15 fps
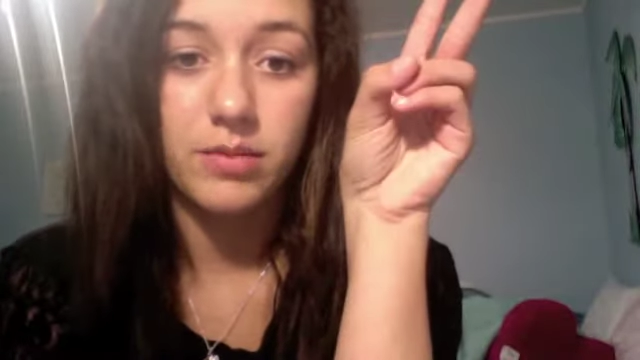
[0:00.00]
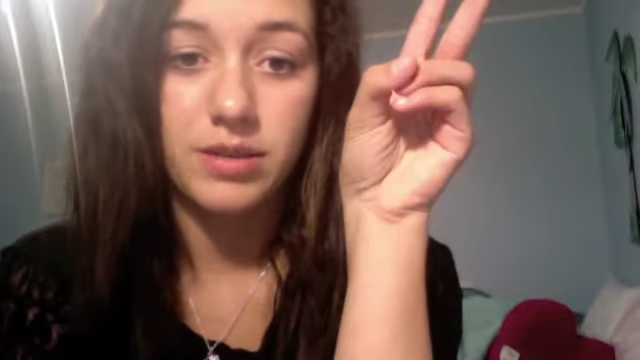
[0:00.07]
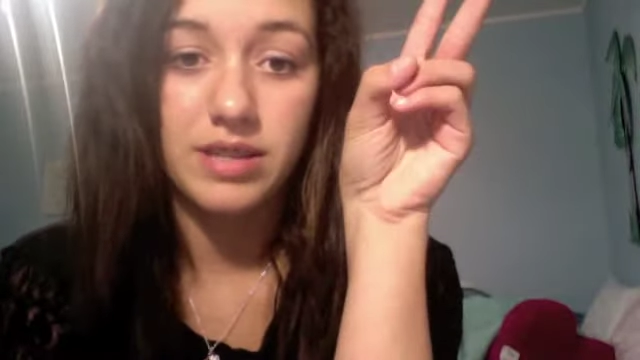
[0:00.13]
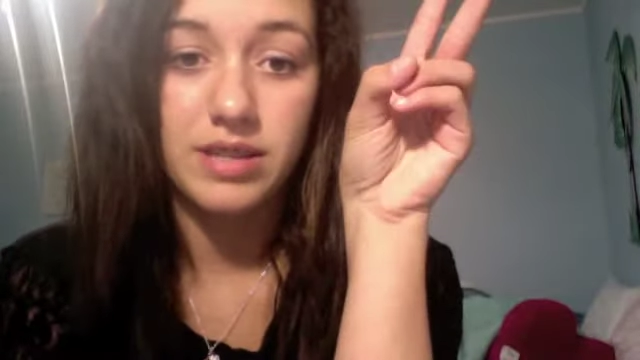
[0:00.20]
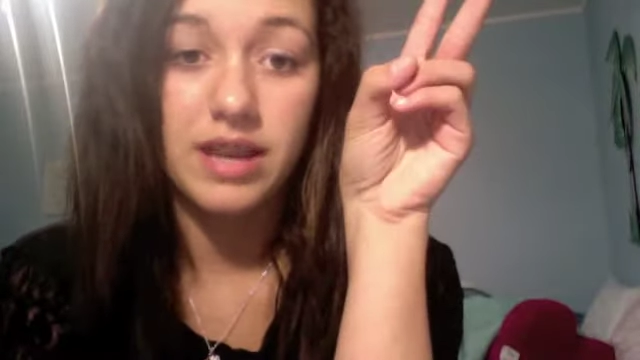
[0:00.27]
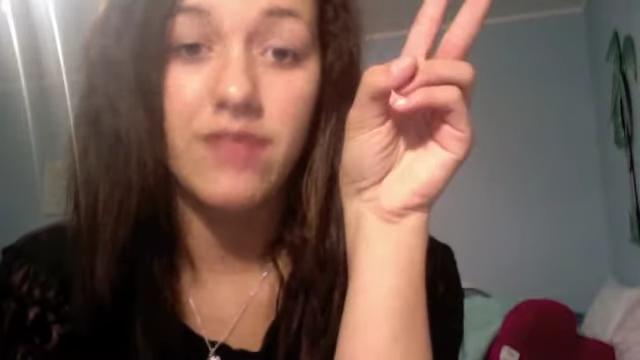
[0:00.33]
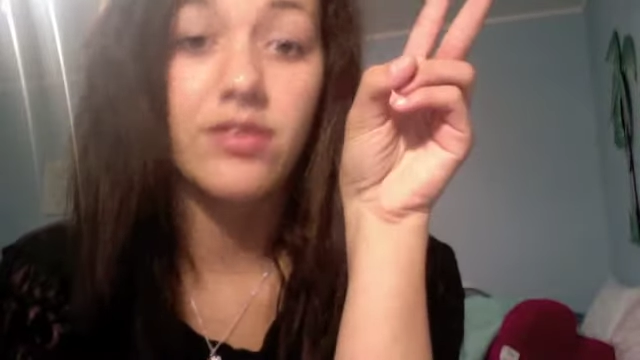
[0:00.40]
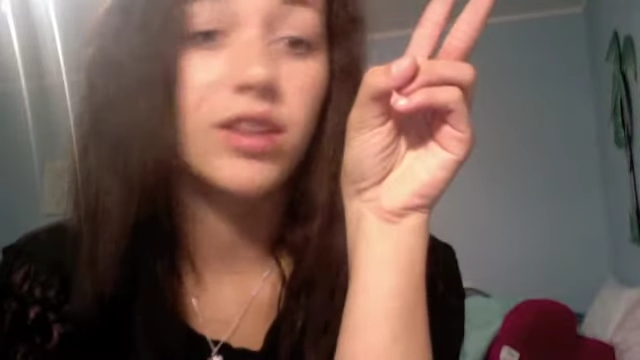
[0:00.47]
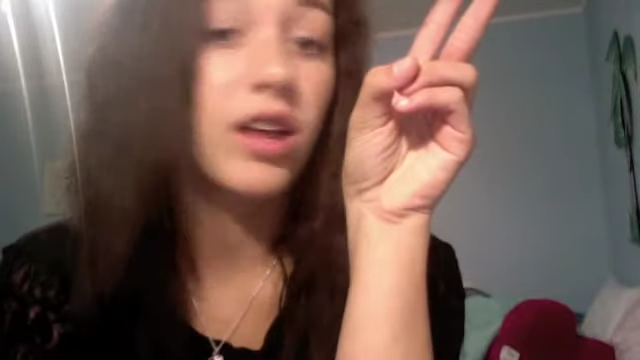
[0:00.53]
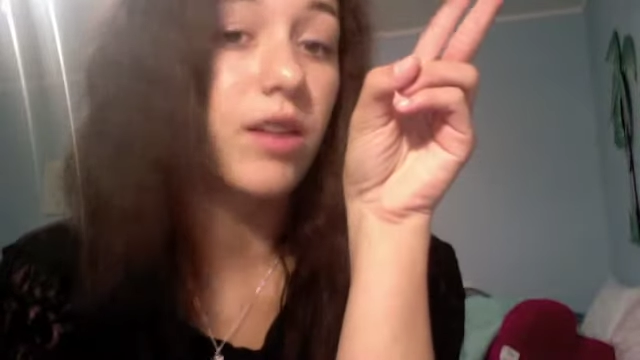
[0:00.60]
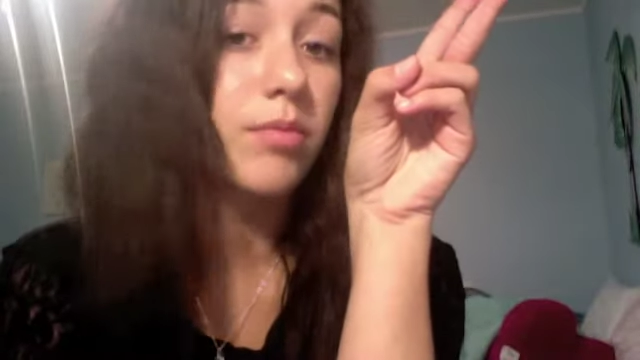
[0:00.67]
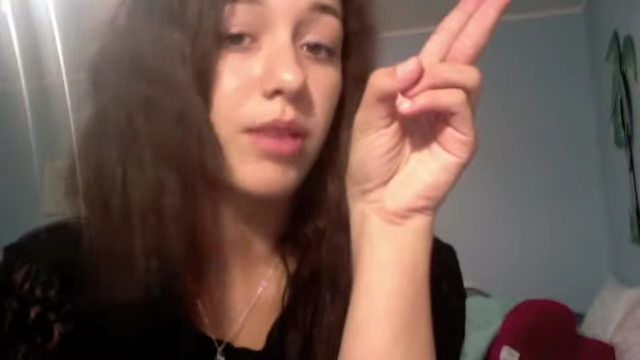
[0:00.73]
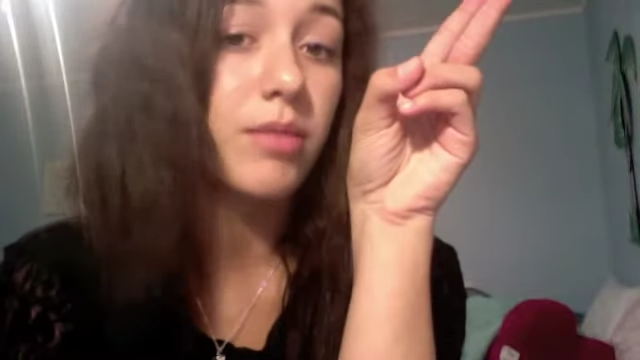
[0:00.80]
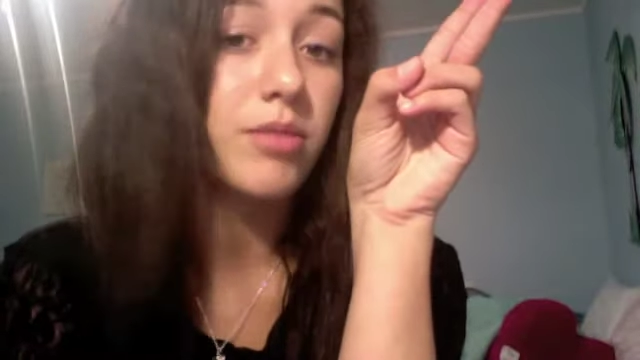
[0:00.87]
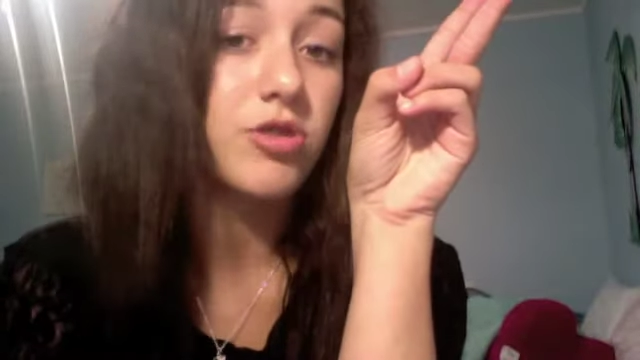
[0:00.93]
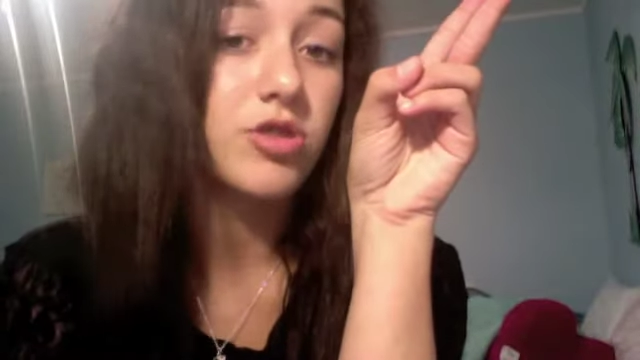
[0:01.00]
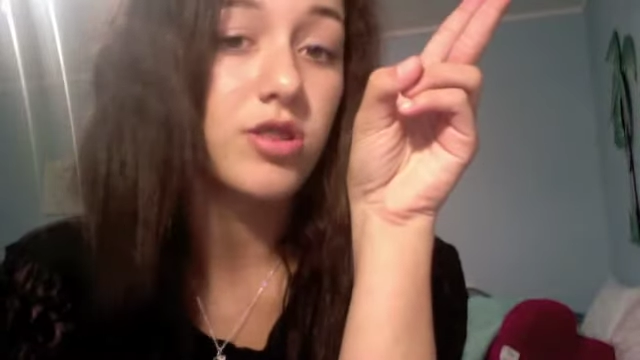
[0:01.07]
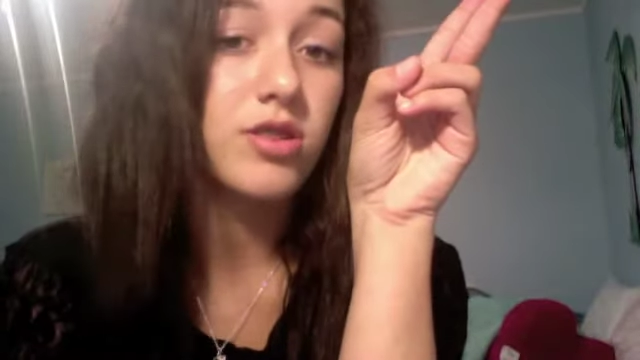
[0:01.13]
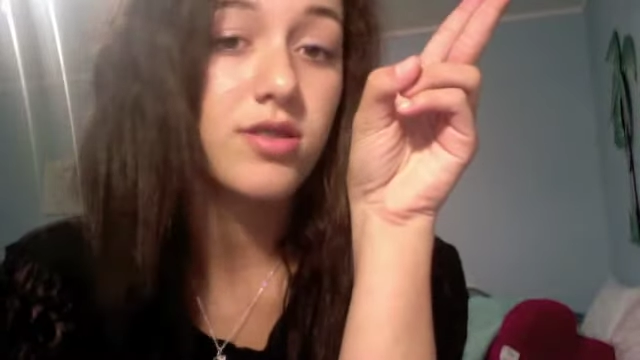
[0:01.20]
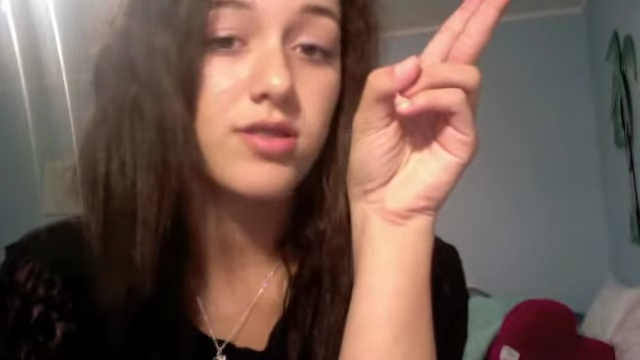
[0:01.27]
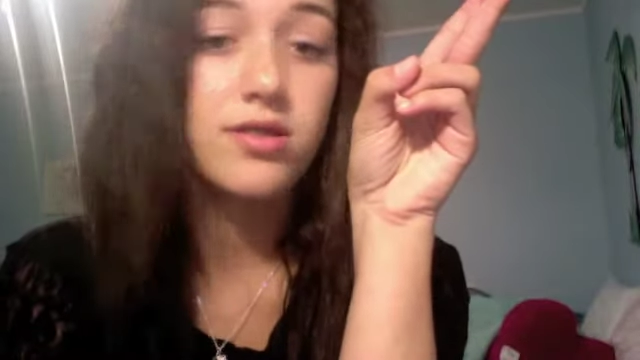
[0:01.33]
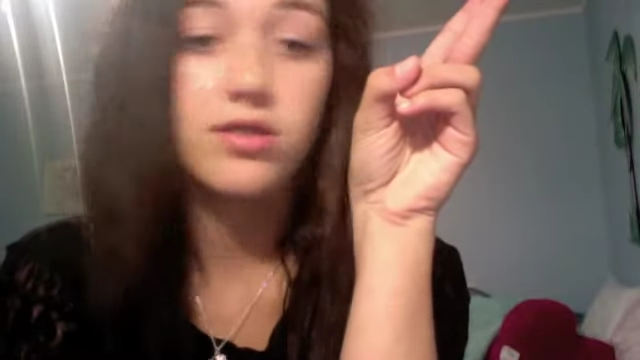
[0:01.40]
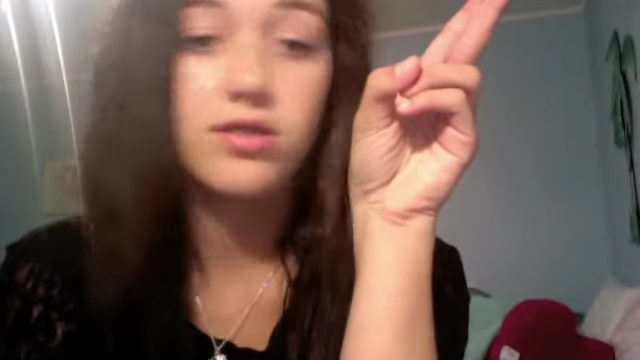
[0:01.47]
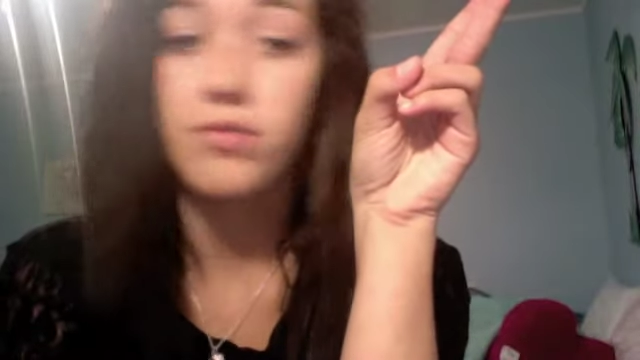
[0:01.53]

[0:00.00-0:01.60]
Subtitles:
because I have a lot of blemishes.